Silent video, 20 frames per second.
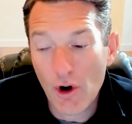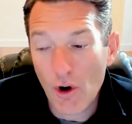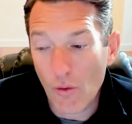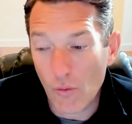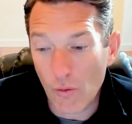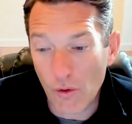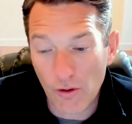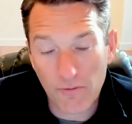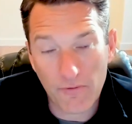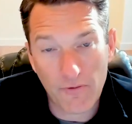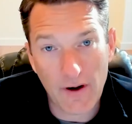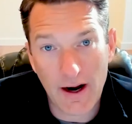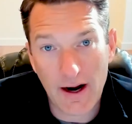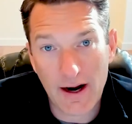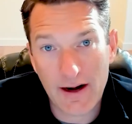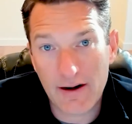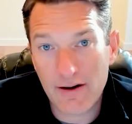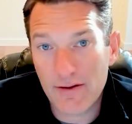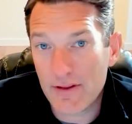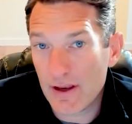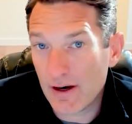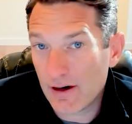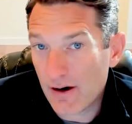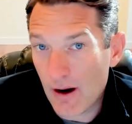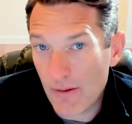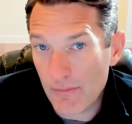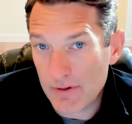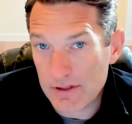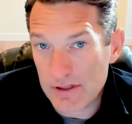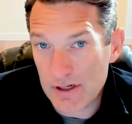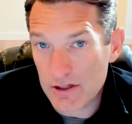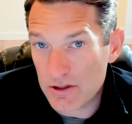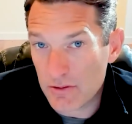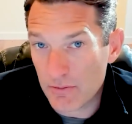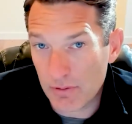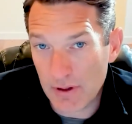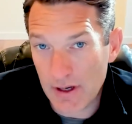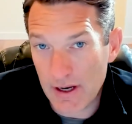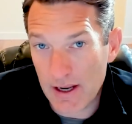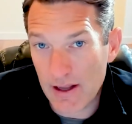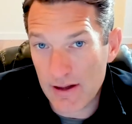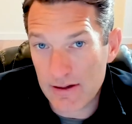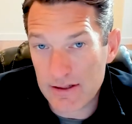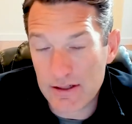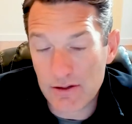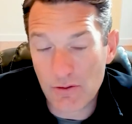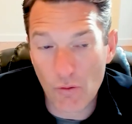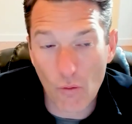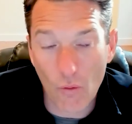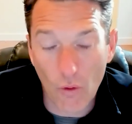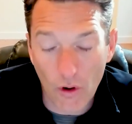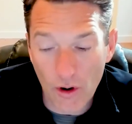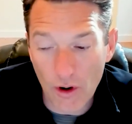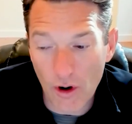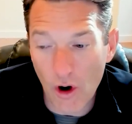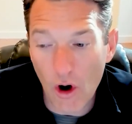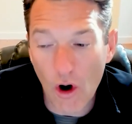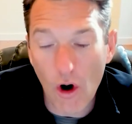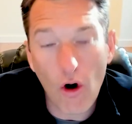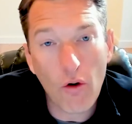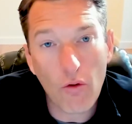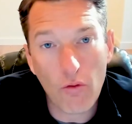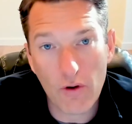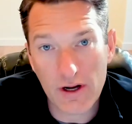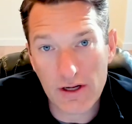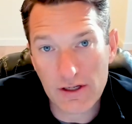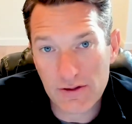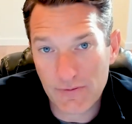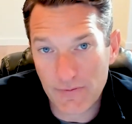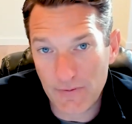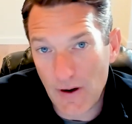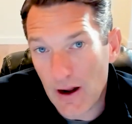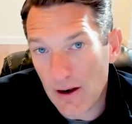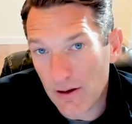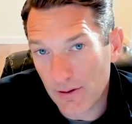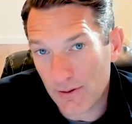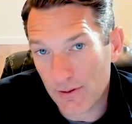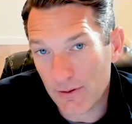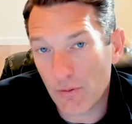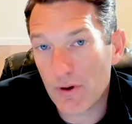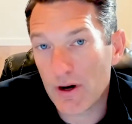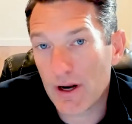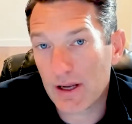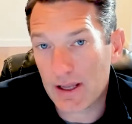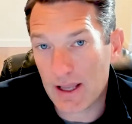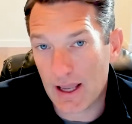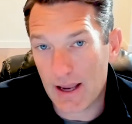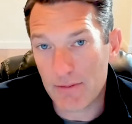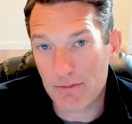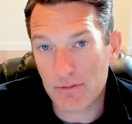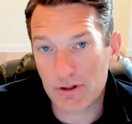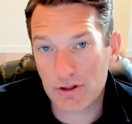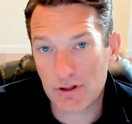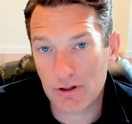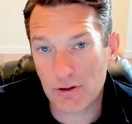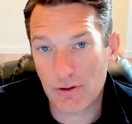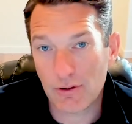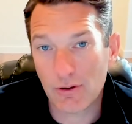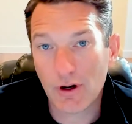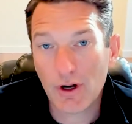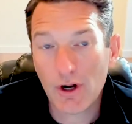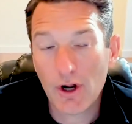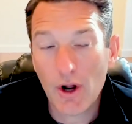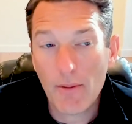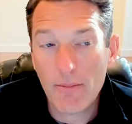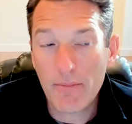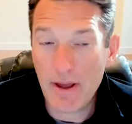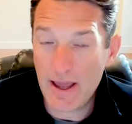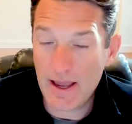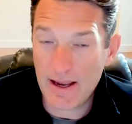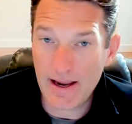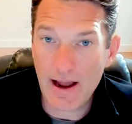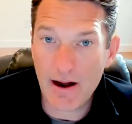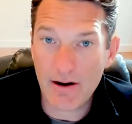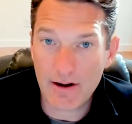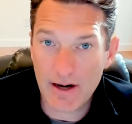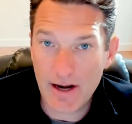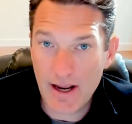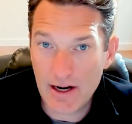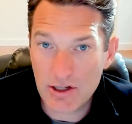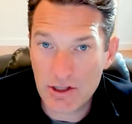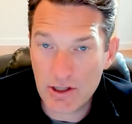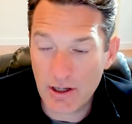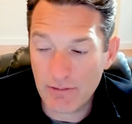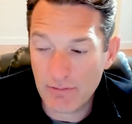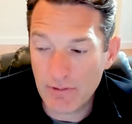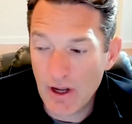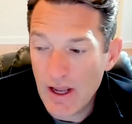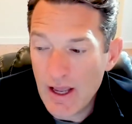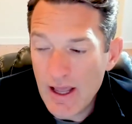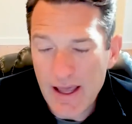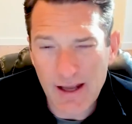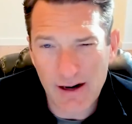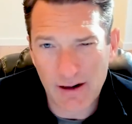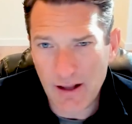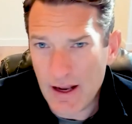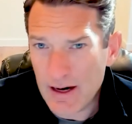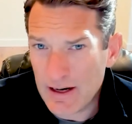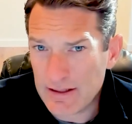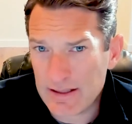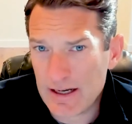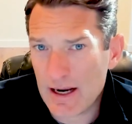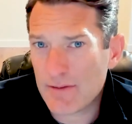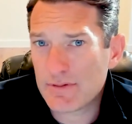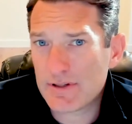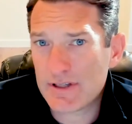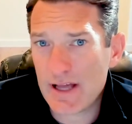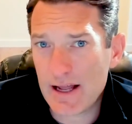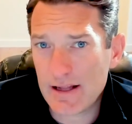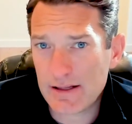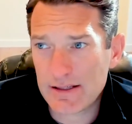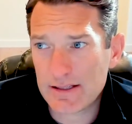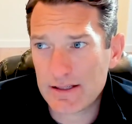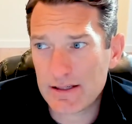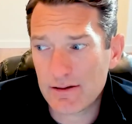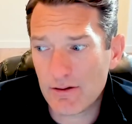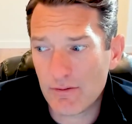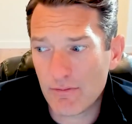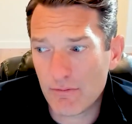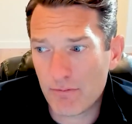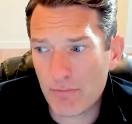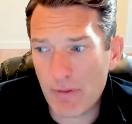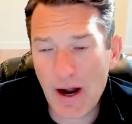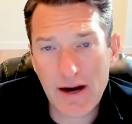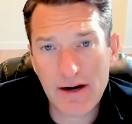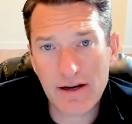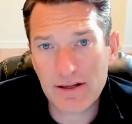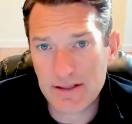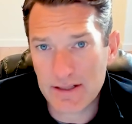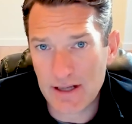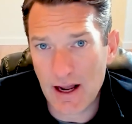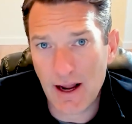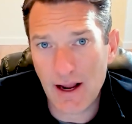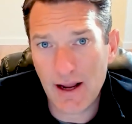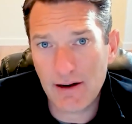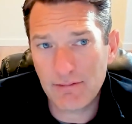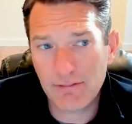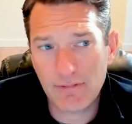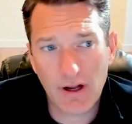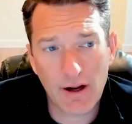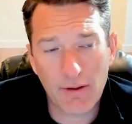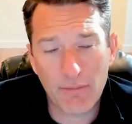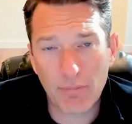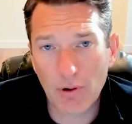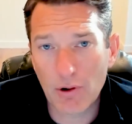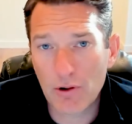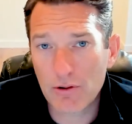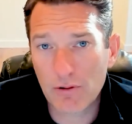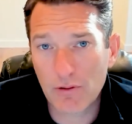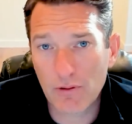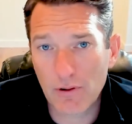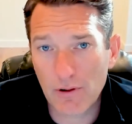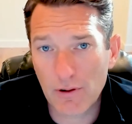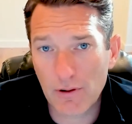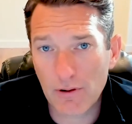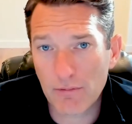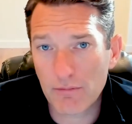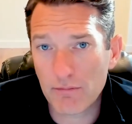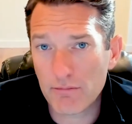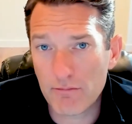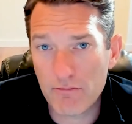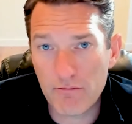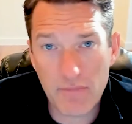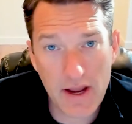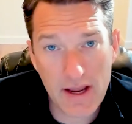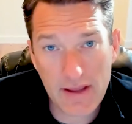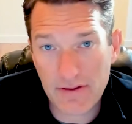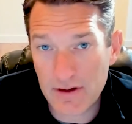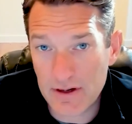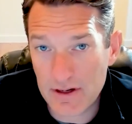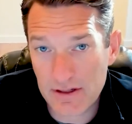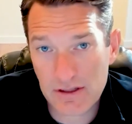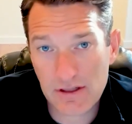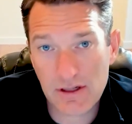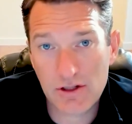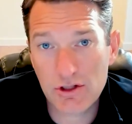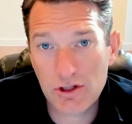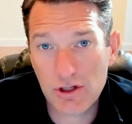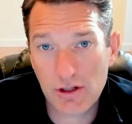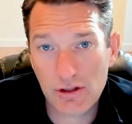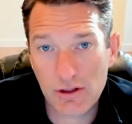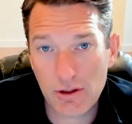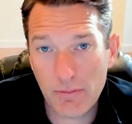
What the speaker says: we'll find that compensation plans weren't always followed when it came to paying out an agent. And a lot of times that's by design. A broker made the decision to